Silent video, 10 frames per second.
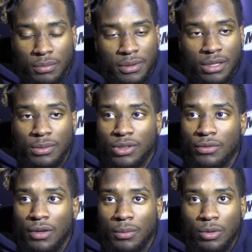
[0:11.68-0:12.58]
beating
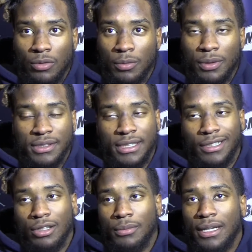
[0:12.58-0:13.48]
themselves up over plays they
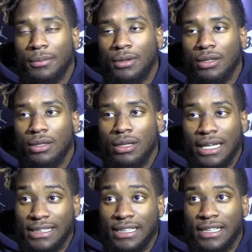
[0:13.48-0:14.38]
could have made. But
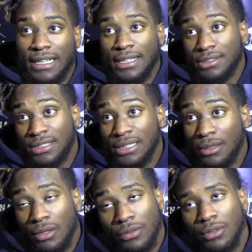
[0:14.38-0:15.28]
at the end of the day, it's a team
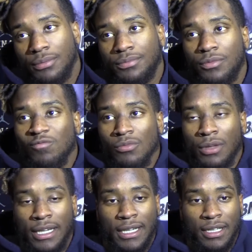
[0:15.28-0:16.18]
effort.
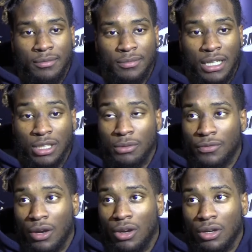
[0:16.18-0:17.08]
And I thought we
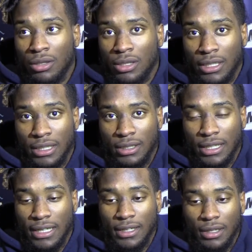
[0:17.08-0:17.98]
fought hard,
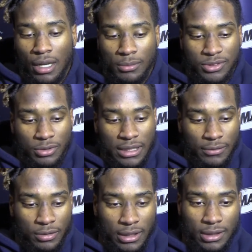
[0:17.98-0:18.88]
and I'm so
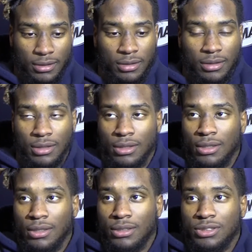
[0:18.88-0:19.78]
thankful, like,
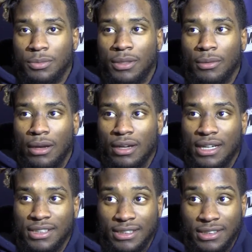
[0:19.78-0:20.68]
to be around
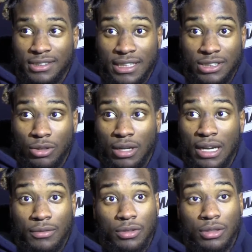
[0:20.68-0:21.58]
guys like this that don't
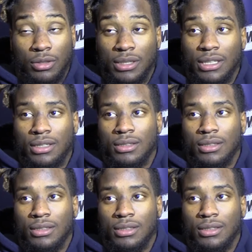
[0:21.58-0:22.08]
ever quit.